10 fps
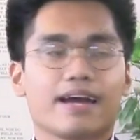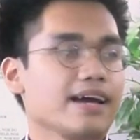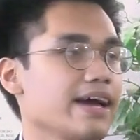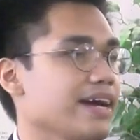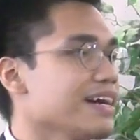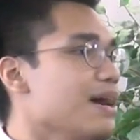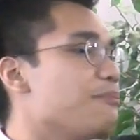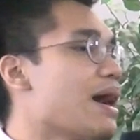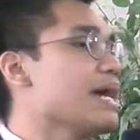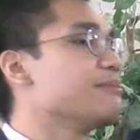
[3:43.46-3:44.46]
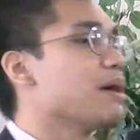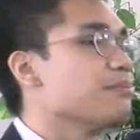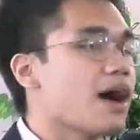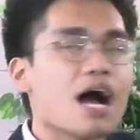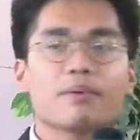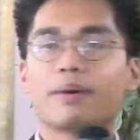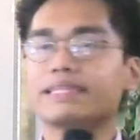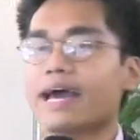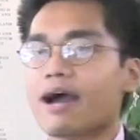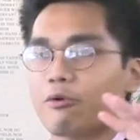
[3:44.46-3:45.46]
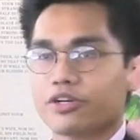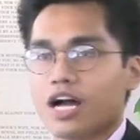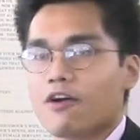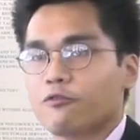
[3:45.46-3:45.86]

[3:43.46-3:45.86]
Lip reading: Heck, my mom and my dad were gone